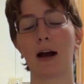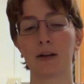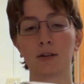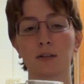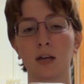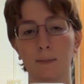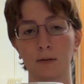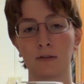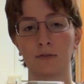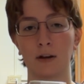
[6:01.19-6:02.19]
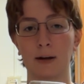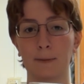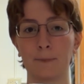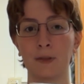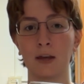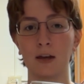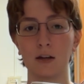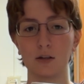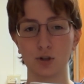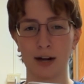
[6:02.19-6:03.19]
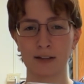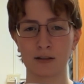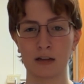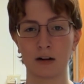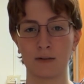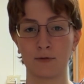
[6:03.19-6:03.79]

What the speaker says: I took a couple of shots that are